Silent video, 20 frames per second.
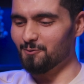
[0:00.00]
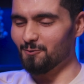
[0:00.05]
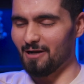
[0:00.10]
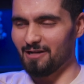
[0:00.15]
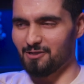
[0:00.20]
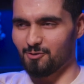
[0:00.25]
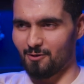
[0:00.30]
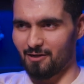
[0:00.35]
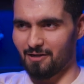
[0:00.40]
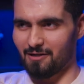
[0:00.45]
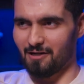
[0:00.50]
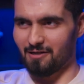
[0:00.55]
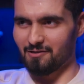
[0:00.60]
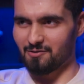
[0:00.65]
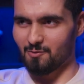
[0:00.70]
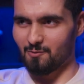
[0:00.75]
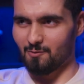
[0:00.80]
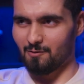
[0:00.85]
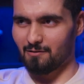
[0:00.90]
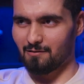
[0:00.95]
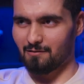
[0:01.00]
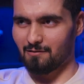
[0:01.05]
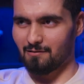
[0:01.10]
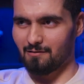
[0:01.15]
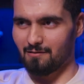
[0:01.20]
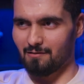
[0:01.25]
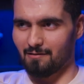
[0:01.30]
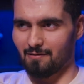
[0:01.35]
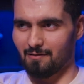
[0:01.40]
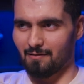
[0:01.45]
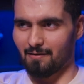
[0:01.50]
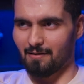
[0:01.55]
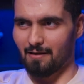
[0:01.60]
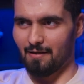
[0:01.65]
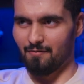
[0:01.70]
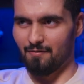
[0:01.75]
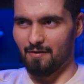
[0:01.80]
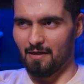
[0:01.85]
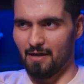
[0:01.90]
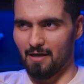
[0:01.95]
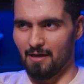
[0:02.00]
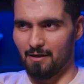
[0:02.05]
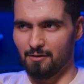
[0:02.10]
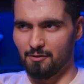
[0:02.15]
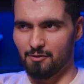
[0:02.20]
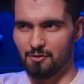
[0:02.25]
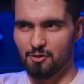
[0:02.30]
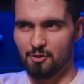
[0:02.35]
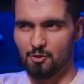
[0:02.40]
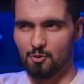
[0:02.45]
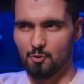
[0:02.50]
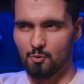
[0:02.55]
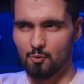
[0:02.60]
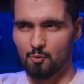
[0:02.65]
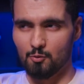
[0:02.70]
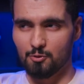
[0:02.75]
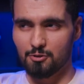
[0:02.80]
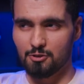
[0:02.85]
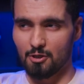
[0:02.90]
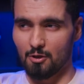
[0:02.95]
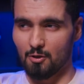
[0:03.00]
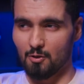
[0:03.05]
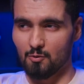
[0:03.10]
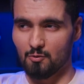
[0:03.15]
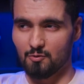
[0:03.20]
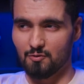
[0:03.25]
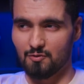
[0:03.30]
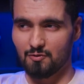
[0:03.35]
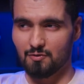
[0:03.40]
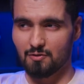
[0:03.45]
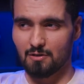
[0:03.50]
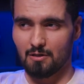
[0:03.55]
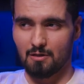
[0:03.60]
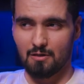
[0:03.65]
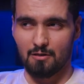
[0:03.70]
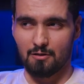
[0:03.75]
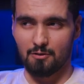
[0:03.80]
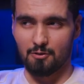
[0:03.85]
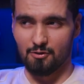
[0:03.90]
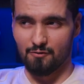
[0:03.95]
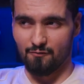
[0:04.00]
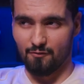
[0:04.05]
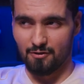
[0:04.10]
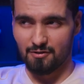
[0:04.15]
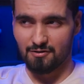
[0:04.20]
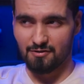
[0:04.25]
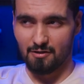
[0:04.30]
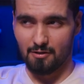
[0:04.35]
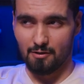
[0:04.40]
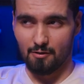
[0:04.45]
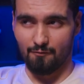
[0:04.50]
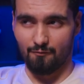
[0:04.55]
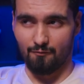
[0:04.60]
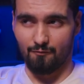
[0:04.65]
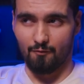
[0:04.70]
graduated high school and then you chose University of